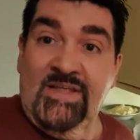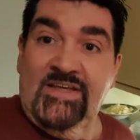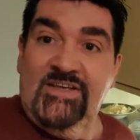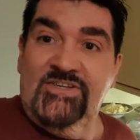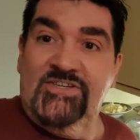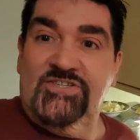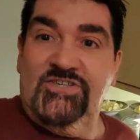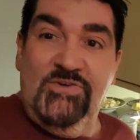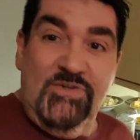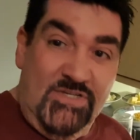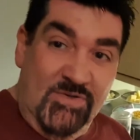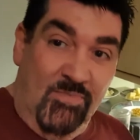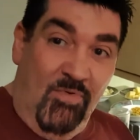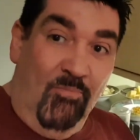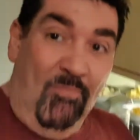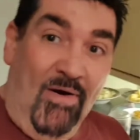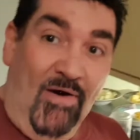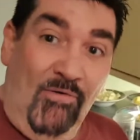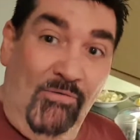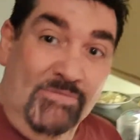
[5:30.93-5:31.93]
suitable
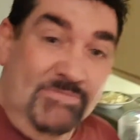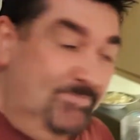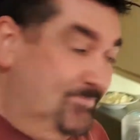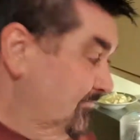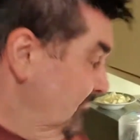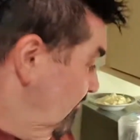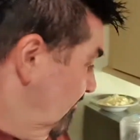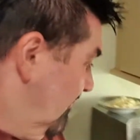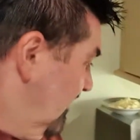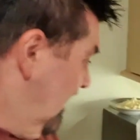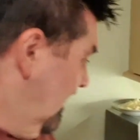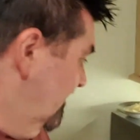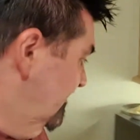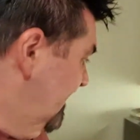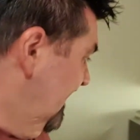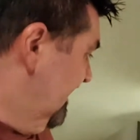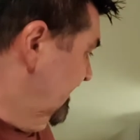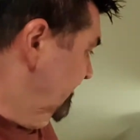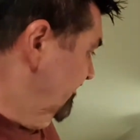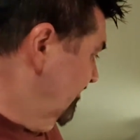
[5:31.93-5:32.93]
bowl, and
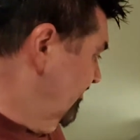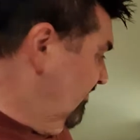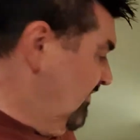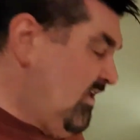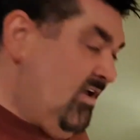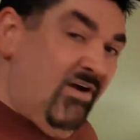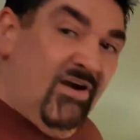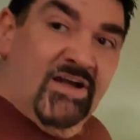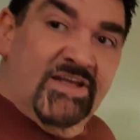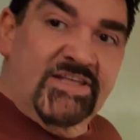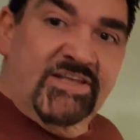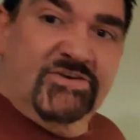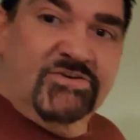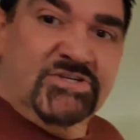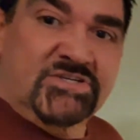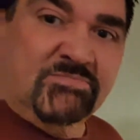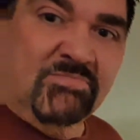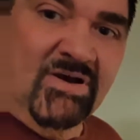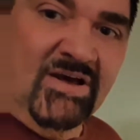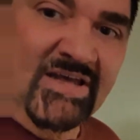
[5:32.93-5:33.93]
then I used
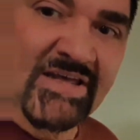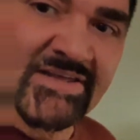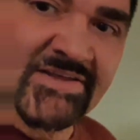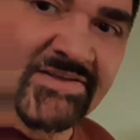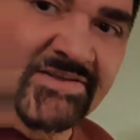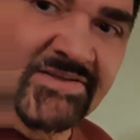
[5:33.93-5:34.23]
my